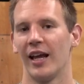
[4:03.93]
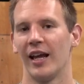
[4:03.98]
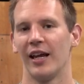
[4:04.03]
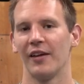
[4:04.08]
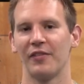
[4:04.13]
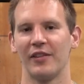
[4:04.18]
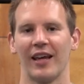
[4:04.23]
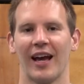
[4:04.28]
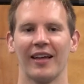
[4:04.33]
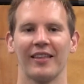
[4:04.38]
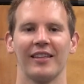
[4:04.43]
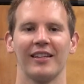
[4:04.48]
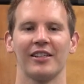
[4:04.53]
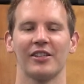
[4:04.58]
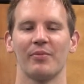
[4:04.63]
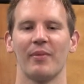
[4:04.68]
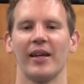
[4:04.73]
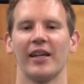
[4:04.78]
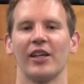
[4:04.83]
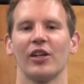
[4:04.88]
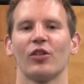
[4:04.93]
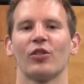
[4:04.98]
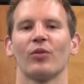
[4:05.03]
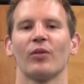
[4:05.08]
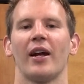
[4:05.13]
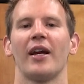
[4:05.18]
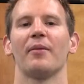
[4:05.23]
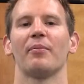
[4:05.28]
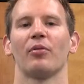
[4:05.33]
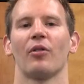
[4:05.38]
If the athlete is making
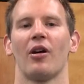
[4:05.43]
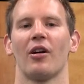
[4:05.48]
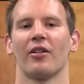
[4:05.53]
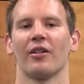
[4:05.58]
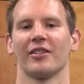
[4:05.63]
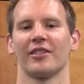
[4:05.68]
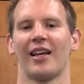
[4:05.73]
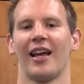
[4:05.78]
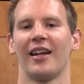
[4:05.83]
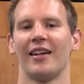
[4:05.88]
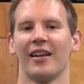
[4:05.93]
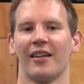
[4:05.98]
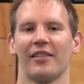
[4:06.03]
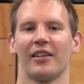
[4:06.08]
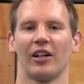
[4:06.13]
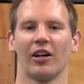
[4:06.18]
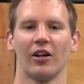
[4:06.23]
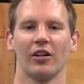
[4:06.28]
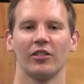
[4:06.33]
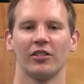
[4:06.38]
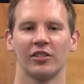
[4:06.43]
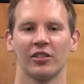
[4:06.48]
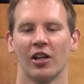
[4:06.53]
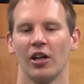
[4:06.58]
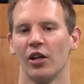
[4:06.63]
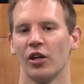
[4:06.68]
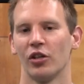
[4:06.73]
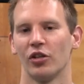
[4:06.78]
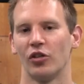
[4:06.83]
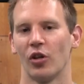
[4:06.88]
great progress and nothing hurts,
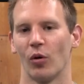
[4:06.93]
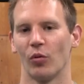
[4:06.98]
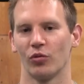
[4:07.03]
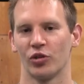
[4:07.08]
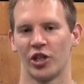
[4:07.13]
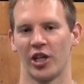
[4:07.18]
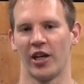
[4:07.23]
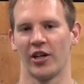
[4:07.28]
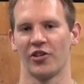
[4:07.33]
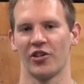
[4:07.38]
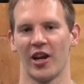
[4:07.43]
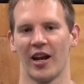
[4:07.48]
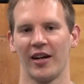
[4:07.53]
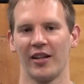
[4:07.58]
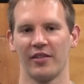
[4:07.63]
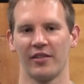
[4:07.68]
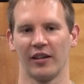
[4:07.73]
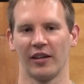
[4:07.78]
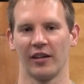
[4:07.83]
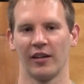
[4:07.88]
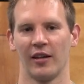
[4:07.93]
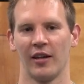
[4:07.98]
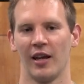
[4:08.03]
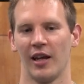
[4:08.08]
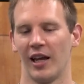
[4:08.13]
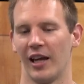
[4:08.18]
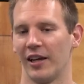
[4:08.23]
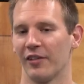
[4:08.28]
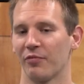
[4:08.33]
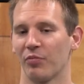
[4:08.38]
don't change anything.
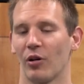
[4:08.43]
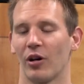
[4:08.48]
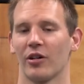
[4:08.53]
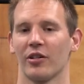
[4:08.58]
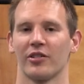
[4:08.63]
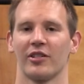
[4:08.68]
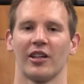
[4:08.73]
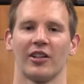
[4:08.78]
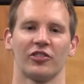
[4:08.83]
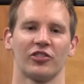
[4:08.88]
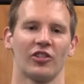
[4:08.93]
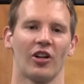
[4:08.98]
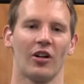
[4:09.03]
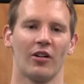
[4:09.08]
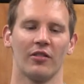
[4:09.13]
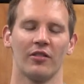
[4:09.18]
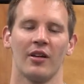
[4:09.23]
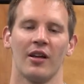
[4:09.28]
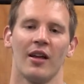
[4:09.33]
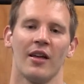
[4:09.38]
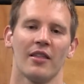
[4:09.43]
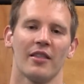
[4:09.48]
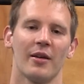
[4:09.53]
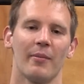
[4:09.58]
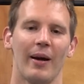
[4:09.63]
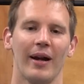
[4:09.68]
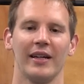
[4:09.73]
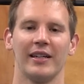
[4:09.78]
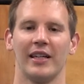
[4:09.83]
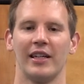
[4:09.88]
If progress has stalled, they
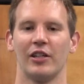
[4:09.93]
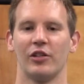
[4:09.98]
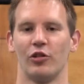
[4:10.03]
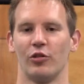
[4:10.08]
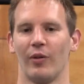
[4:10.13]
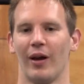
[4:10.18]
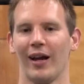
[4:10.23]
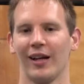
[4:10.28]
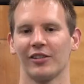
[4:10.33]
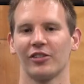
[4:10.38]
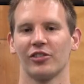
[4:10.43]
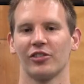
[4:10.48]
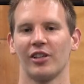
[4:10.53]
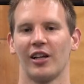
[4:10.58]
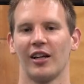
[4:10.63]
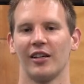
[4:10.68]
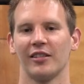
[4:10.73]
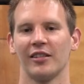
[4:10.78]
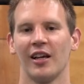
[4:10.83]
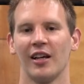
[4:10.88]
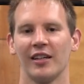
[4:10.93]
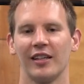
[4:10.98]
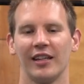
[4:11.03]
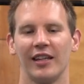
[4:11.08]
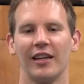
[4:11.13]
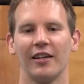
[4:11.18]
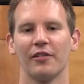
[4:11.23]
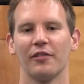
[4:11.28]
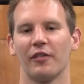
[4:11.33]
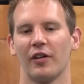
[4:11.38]
might need a new exercise to
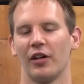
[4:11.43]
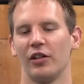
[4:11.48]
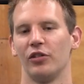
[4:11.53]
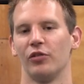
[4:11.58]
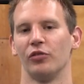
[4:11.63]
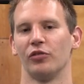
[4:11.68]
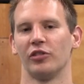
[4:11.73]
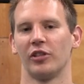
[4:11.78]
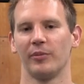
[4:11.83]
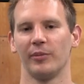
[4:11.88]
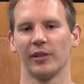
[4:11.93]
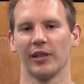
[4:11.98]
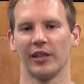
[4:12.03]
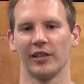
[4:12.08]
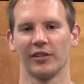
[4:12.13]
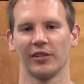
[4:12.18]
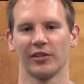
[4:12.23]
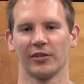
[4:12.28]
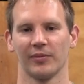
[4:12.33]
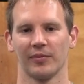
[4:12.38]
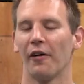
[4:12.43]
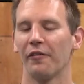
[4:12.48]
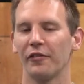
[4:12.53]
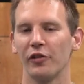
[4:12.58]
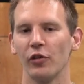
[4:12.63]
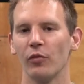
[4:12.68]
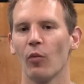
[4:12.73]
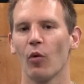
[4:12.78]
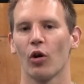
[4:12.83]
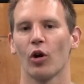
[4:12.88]
give a new stimulus. A
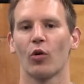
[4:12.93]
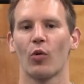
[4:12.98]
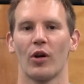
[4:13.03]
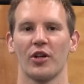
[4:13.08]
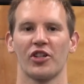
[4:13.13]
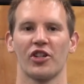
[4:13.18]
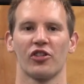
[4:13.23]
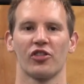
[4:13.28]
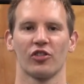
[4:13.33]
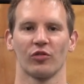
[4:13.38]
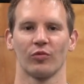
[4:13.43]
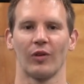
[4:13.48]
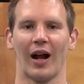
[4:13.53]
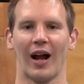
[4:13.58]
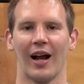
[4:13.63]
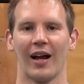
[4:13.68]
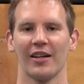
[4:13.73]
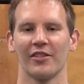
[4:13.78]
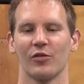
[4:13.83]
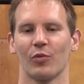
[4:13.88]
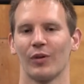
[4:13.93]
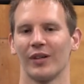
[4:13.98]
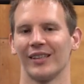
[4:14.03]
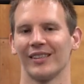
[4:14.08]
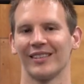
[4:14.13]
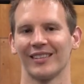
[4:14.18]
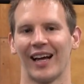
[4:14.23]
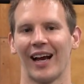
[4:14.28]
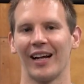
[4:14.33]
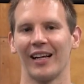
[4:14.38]
few more questions arise when
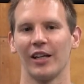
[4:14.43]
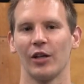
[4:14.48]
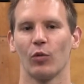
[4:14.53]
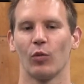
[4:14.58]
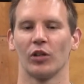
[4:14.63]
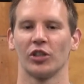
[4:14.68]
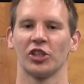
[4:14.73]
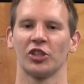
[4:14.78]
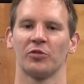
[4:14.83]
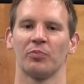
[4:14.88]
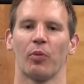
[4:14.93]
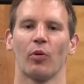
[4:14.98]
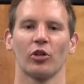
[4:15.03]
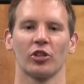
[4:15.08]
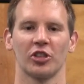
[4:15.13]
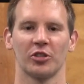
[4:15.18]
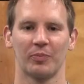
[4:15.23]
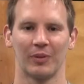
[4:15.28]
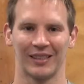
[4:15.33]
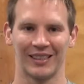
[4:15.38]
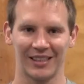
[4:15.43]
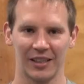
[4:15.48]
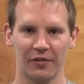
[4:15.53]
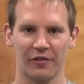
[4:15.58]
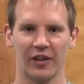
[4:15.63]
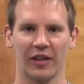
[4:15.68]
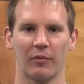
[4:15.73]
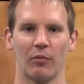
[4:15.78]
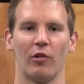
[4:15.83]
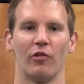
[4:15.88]
deciding what
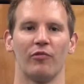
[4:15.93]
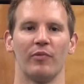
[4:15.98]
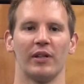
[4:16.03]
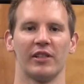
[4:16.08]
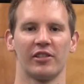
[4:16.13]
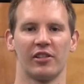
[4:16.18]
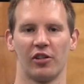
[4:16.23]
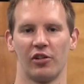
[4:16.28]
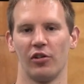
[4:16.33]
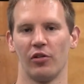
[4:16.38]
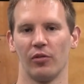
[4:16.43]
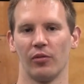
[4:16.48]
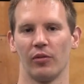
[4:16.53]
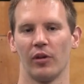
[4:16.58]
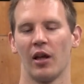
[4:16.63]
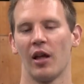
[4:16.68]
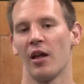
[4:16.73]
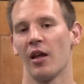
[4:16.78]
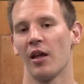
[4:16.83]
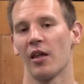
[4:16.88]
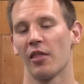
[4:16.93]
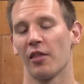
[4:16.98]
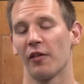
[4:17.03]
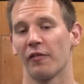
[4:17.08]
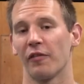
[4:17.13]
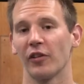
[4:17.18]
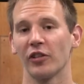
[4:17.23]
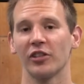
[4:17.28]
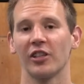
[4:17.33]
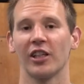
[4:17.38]
sport-specific movements to do. The
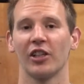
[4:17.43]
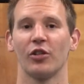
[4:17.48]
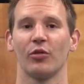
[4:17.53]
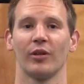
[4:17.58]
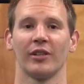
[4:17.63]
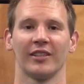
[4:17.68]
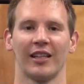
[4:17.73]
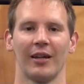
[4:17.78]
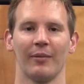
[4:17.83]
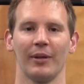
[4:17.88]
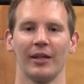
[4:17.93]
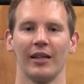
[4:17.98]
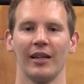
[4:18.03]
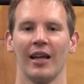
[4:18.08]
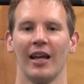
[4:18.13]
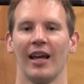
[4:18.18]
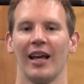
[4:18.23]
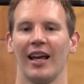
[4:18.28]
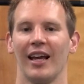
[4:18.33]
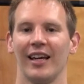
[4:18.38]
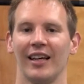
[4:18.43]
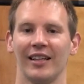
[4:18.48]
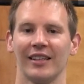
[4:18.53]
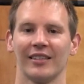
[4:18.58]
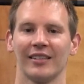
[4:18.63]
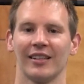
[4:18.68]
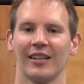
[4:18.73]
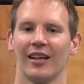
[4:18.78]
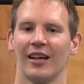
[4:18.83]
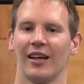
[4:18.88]
first thing to examine
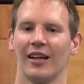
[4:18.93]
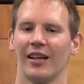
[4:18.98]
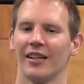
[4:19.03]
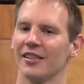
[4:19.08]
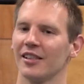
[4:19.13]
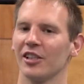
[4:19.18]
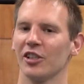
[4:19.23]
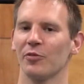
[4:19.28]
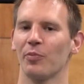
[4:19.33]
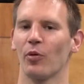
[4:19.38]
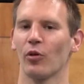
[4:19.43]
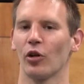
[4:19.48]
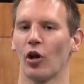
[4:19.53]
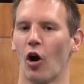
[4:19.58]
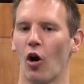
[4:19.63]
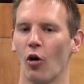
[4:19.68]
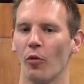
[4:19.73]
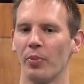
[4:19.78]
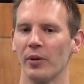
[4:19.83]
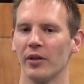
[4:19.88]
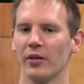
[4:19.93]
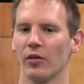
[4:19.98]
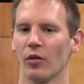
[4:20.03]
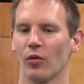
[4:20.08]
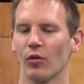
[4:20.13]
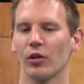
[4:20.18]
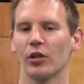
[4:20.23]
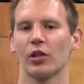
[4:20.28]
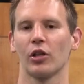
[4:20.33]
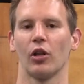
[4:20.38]
is the sport open
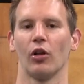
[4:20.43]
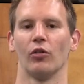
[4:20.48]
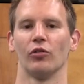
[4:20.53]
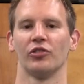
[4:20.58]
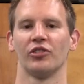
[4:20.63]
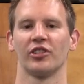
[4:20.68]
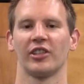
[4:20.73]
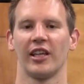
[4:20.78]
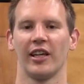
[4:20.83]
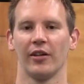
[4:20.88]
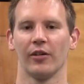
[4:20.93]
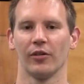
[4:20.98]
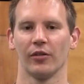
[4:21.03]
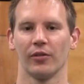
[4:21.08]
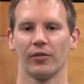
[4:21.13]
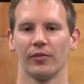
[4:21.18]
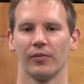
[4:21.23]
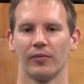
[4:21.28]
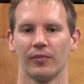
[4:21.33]
or closed skilled?